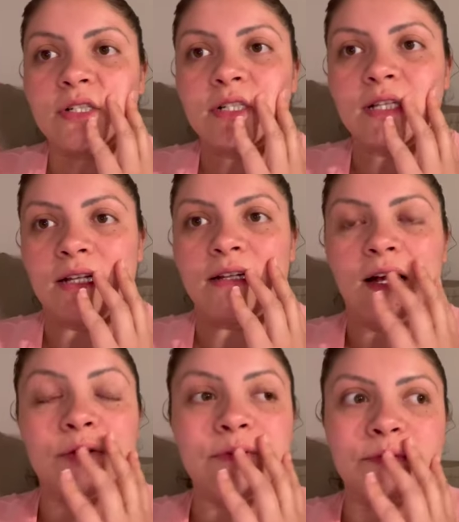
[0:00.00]
Like,
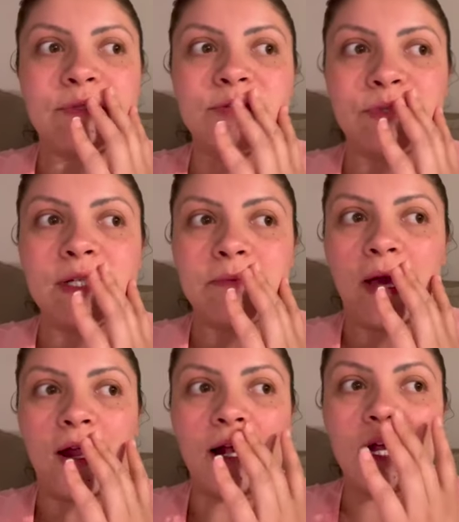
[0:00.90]
I don't know, it was really
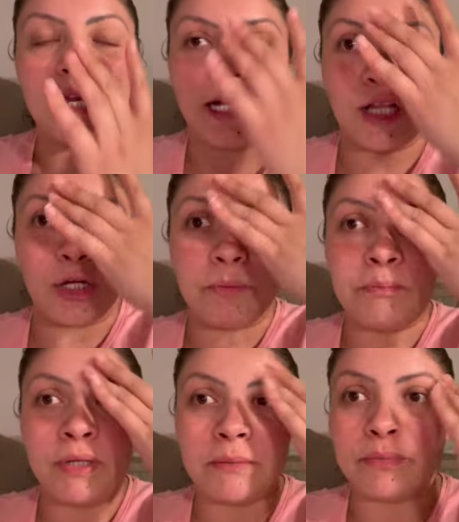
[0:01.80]
bad. I got like a lot of
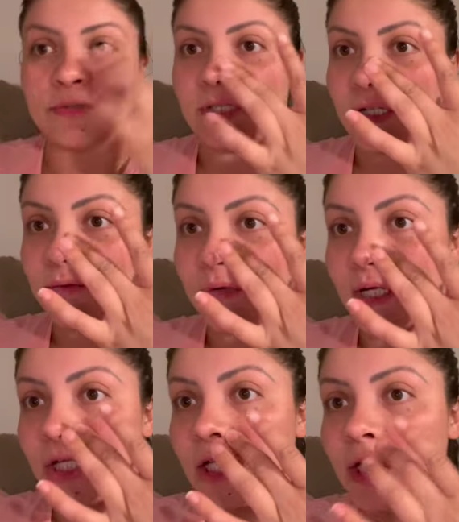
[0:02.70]
pimples, like
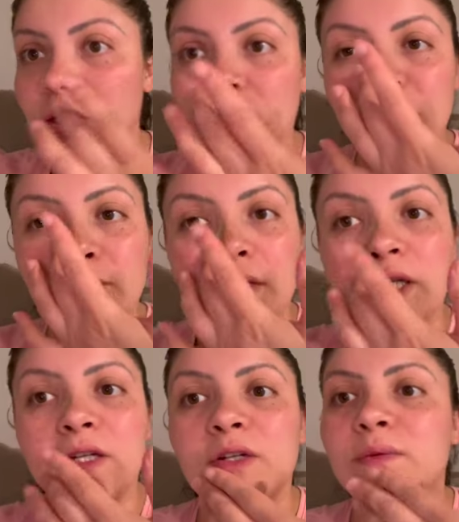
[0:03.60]
right here, right
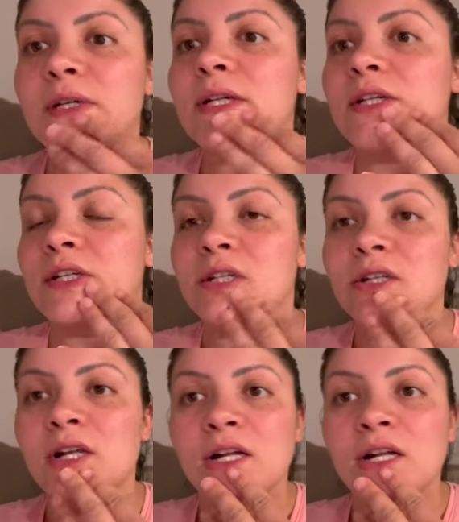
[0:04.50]
here, right here.